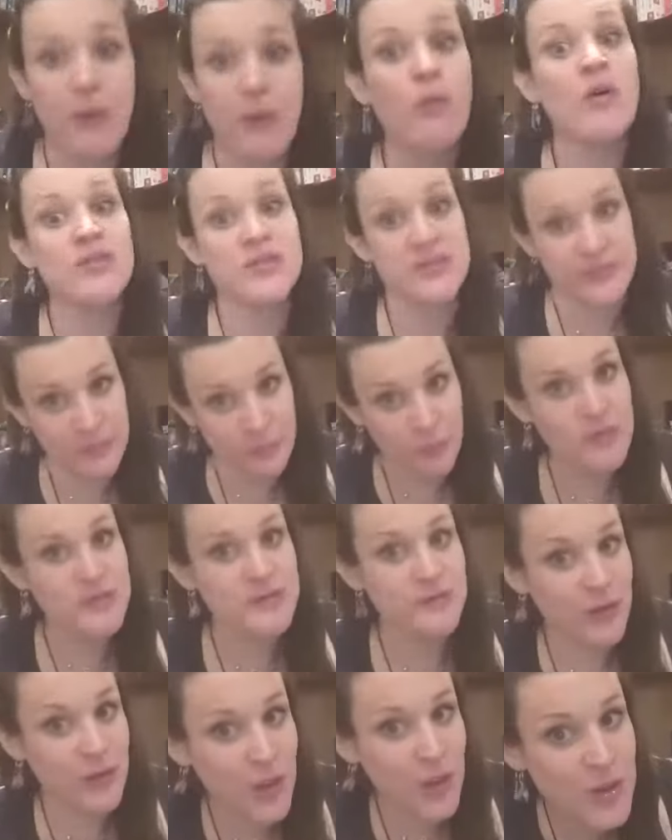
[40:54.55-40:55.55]
I
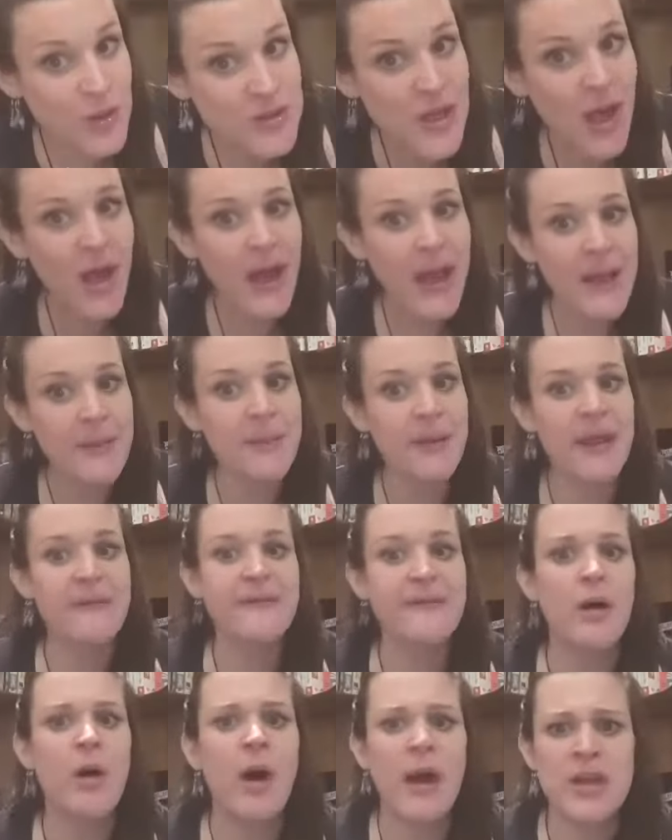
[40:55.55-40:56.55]
wasn't for a long time, but I
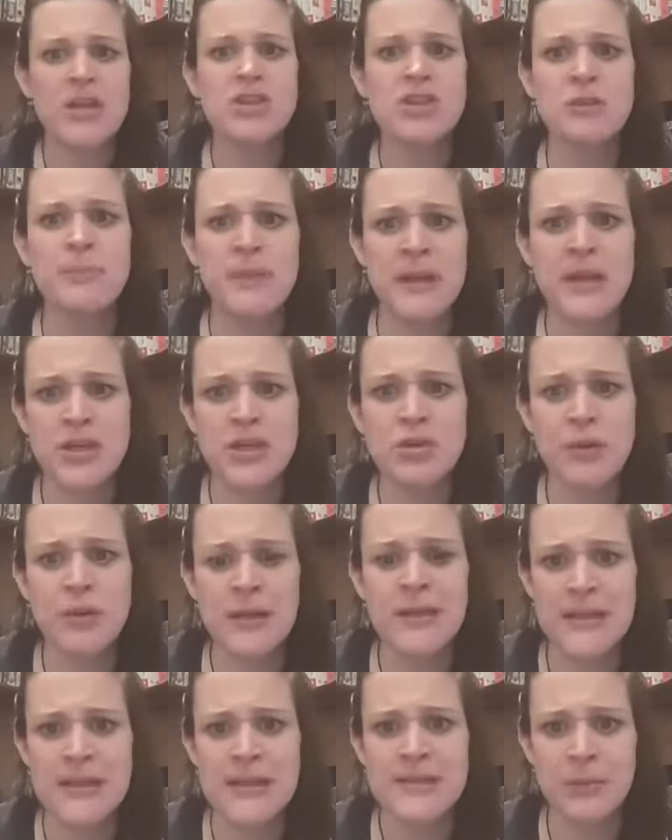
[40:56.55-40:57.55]
felt I should be
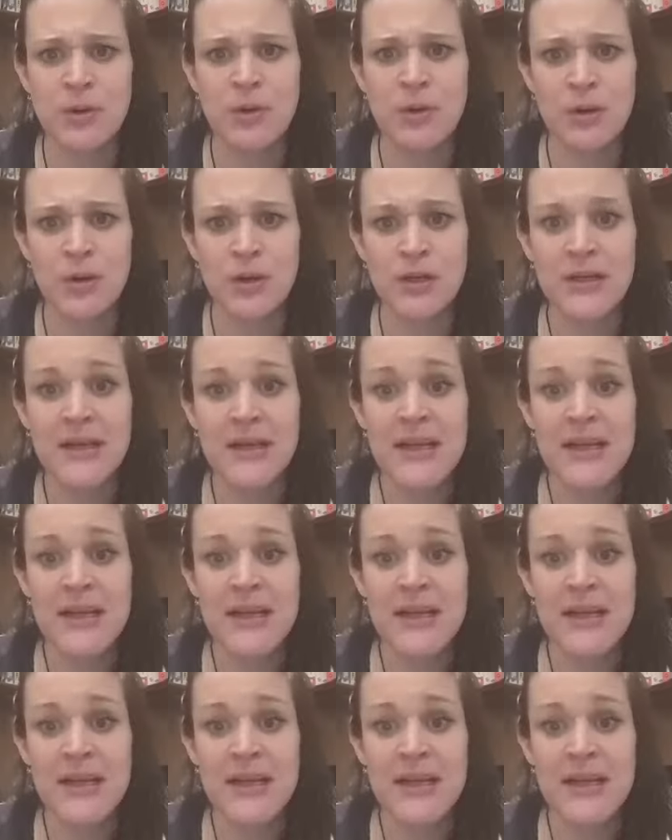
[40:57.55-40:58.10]
enjoying this more.